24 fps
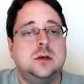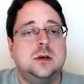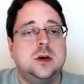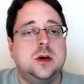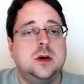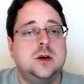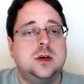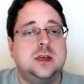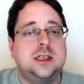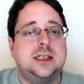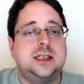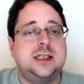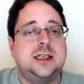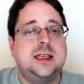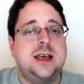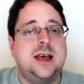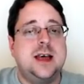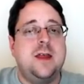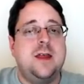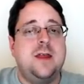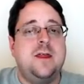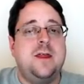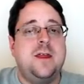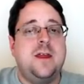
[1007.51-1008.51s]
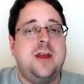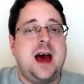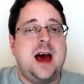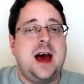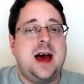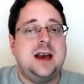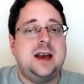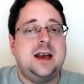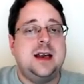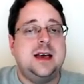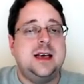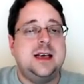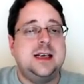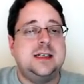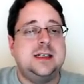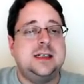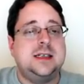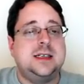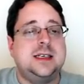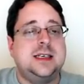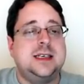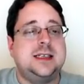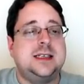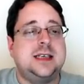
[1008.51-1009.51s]
Notice that that
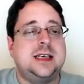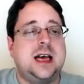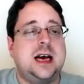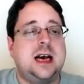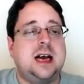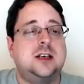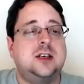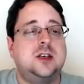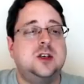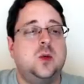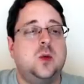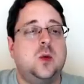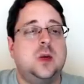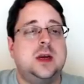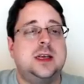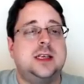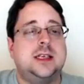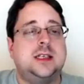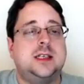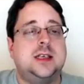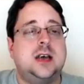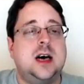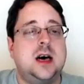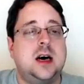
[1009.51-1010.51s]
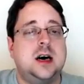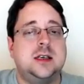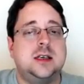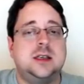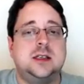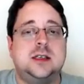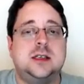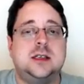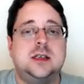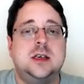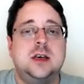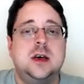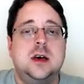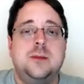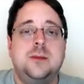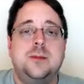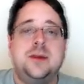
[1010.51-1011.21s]
is exactly what it does,